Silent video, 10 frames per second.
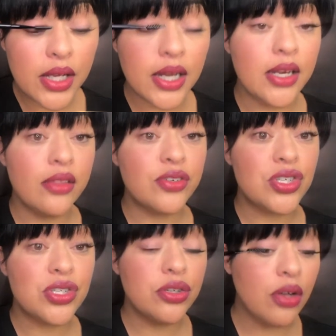need any. There's
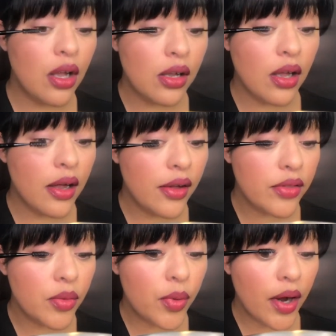still a lot on
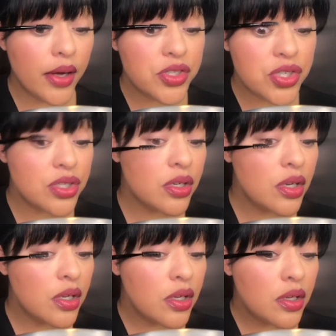the brush.
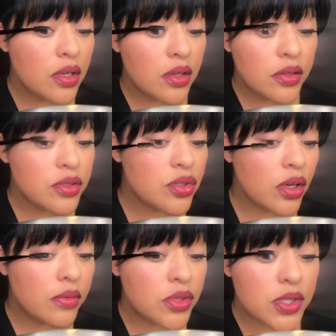So
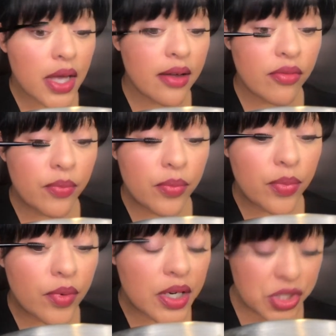I'm just kind of
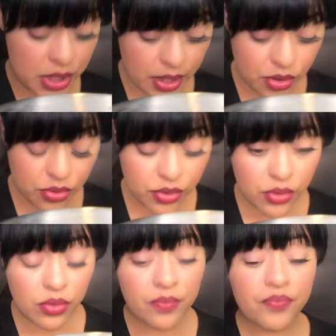brushing it
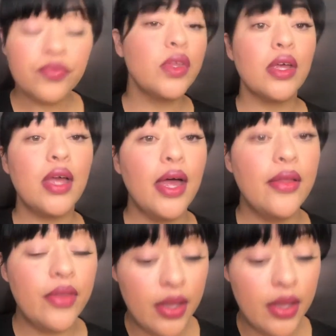through and